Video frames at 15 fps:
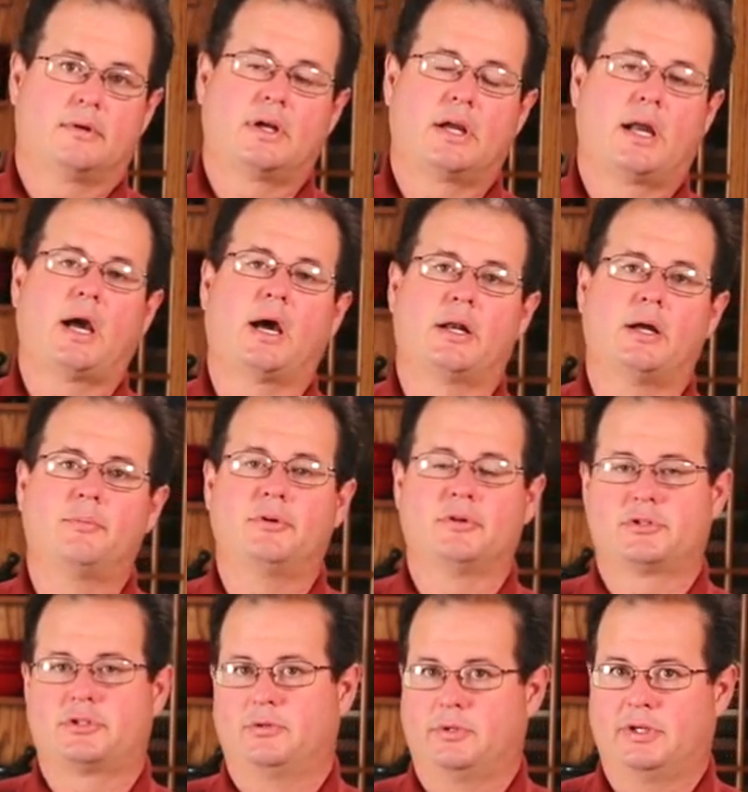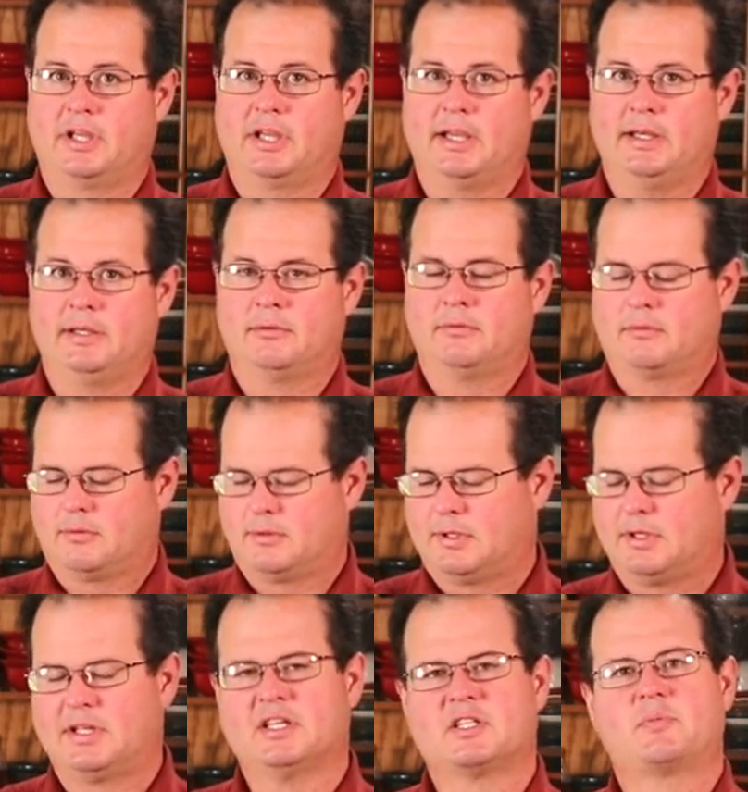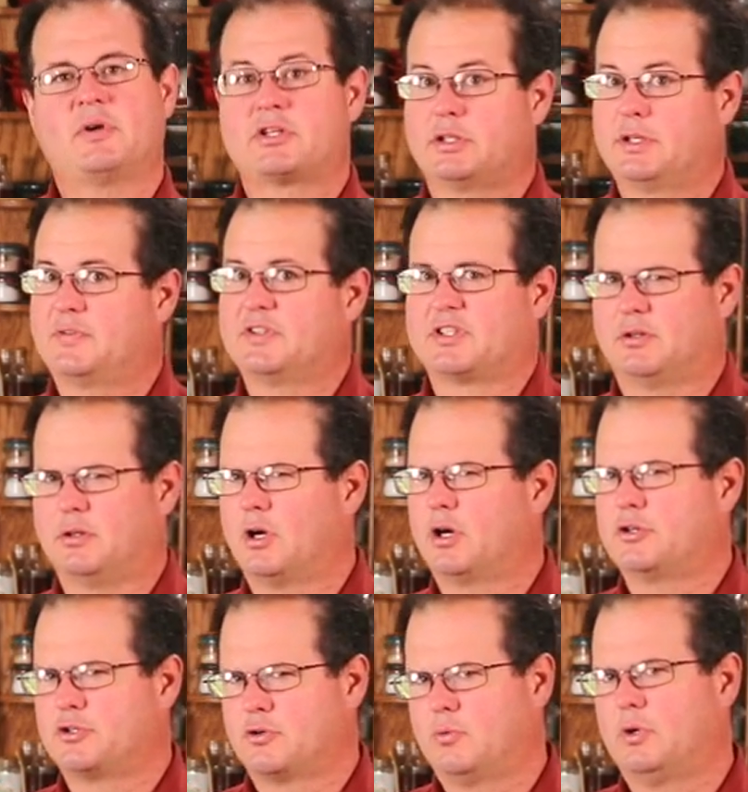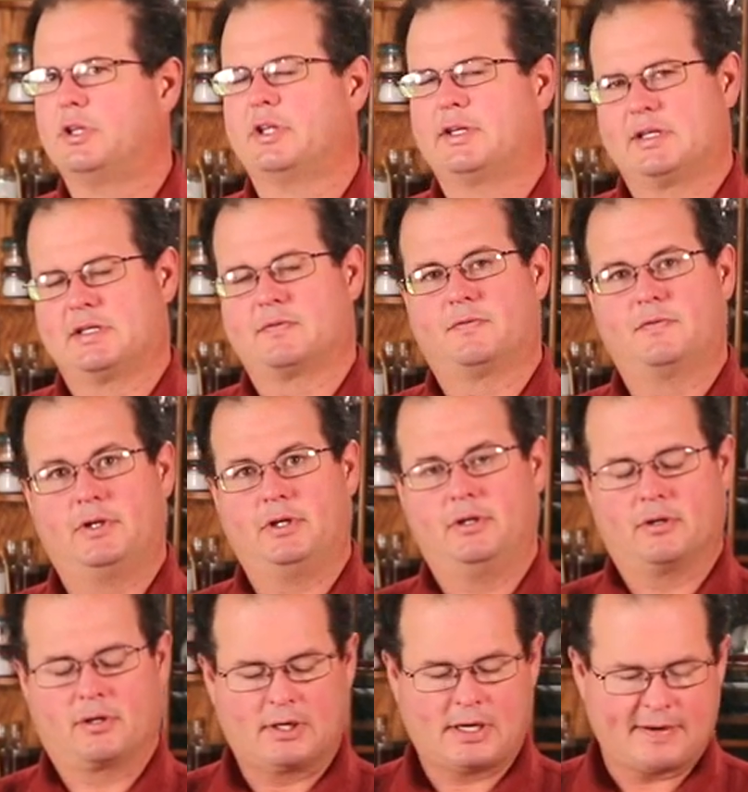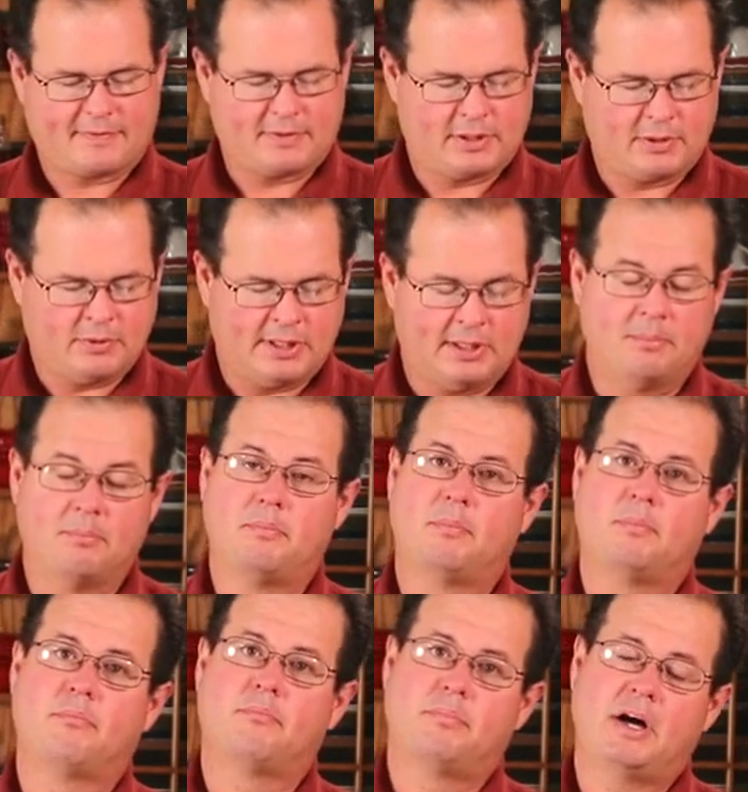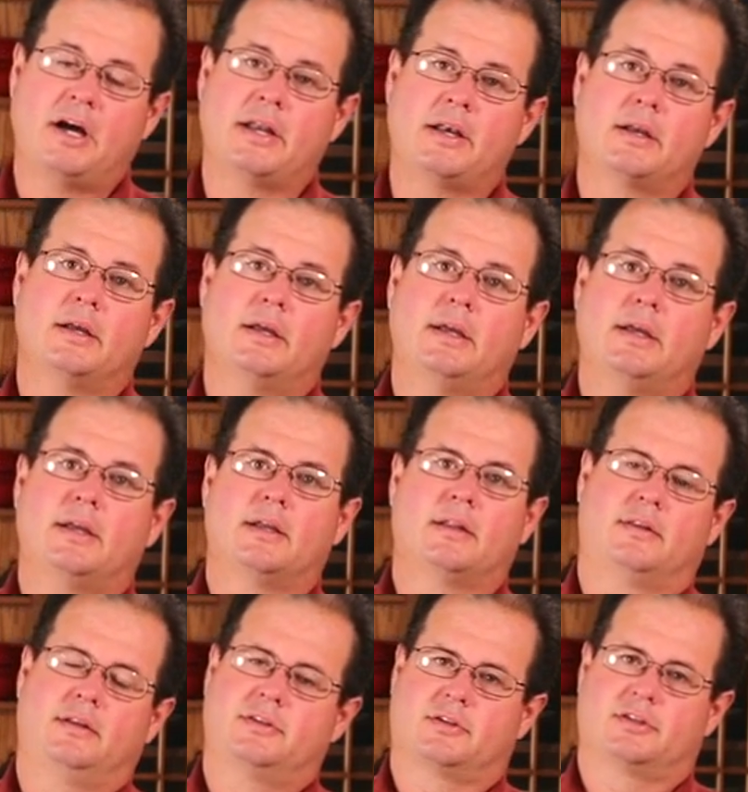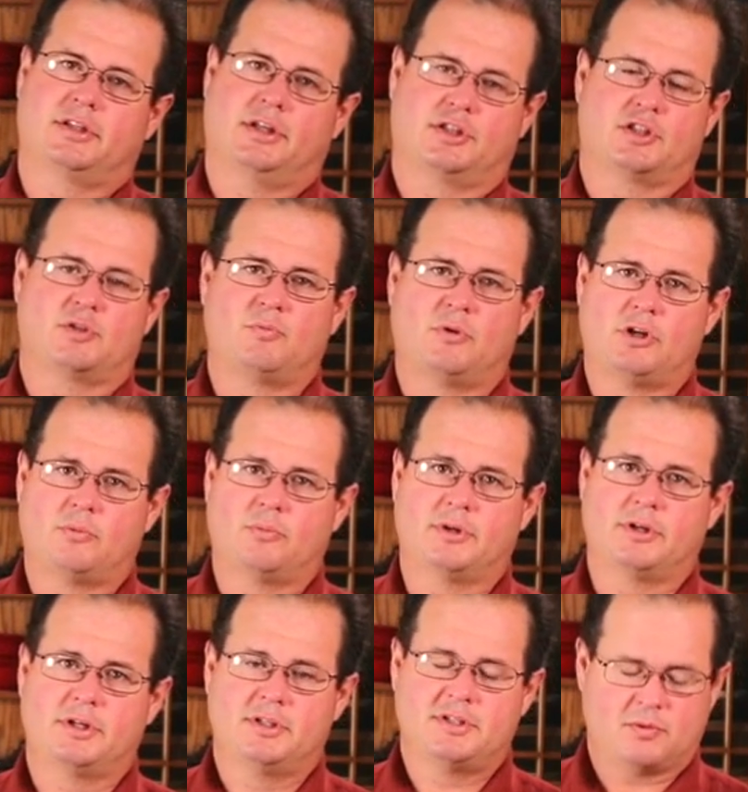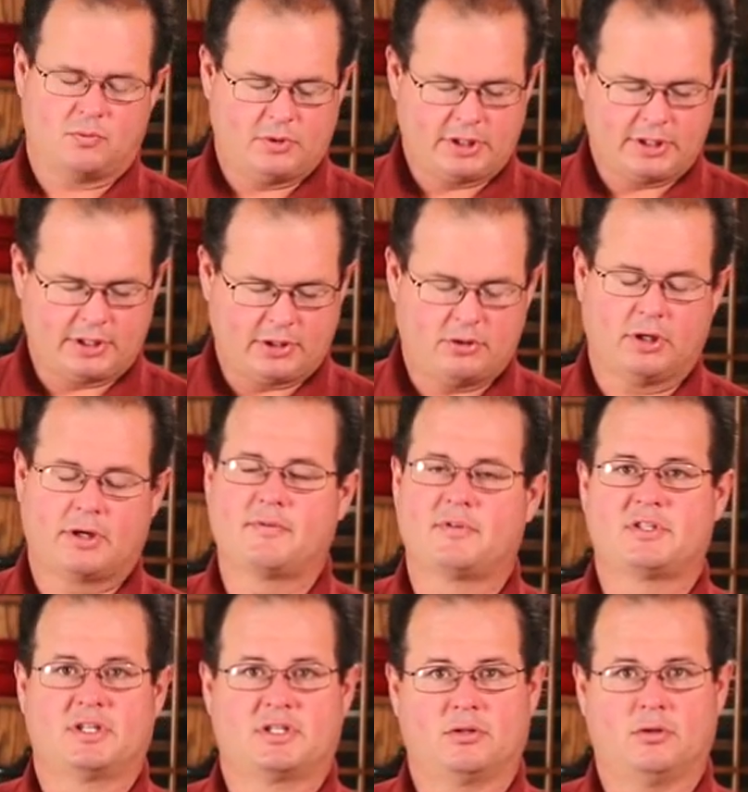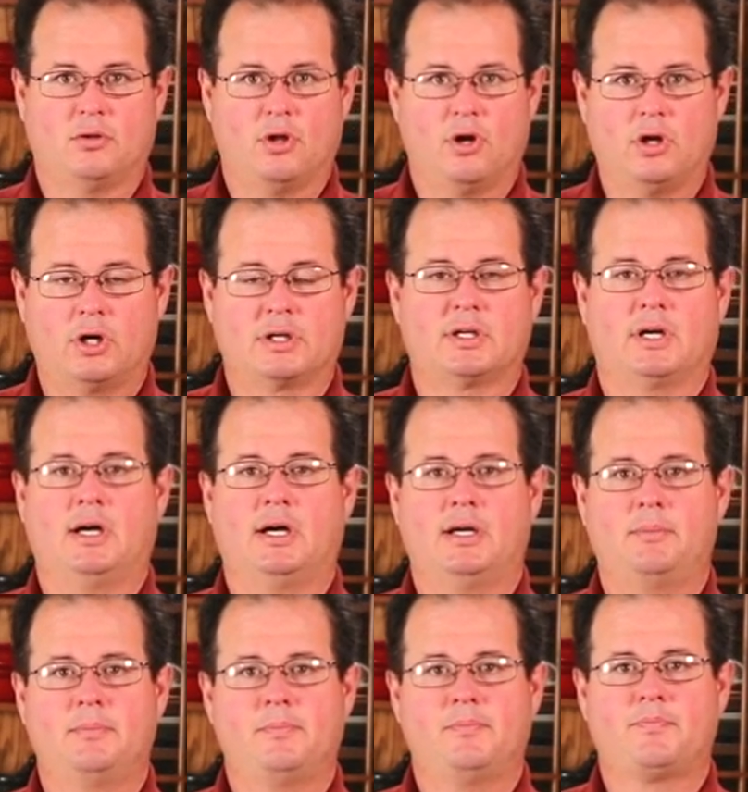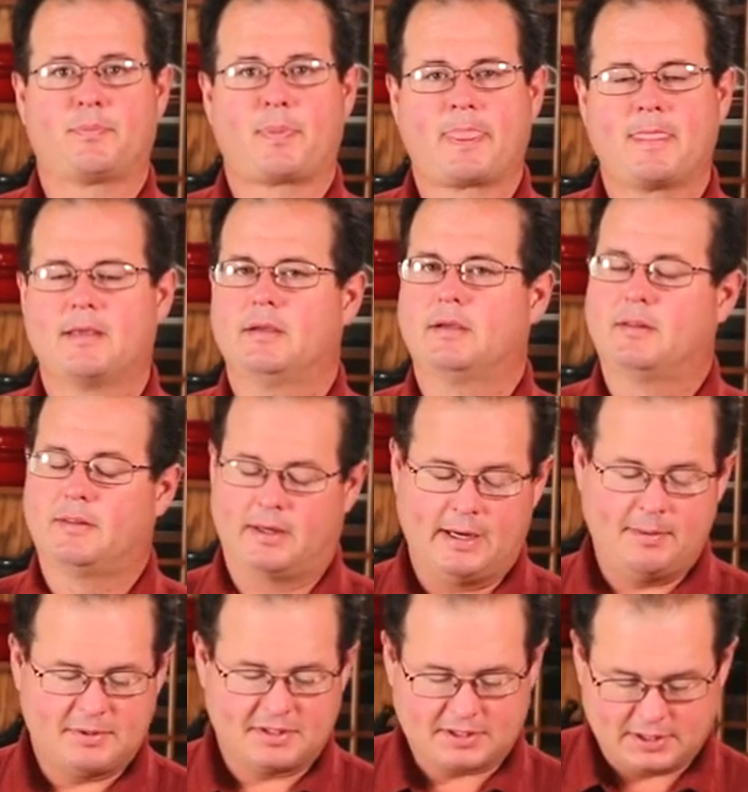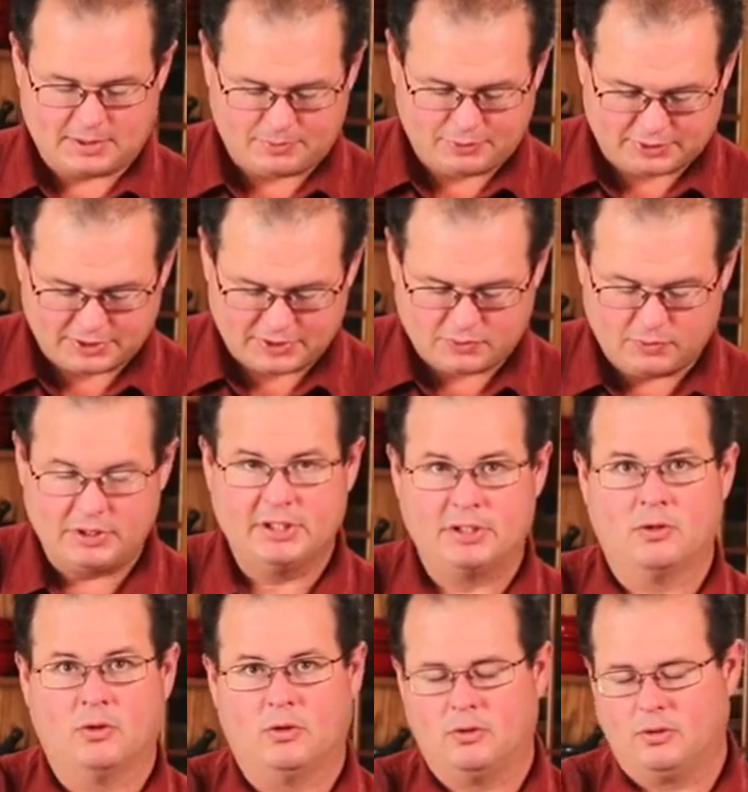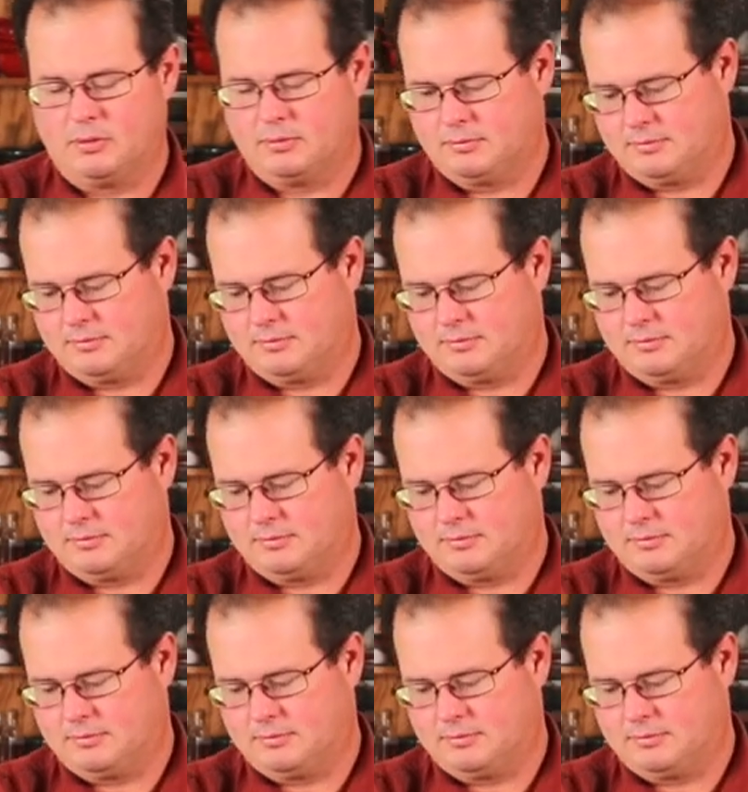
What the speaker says: cut up your stewing hen, especially if it's a larger one that doesn't fit in your crock very well. But these are such small birds and we're going to cook it for such a long time that I'm just going to put this one in whole.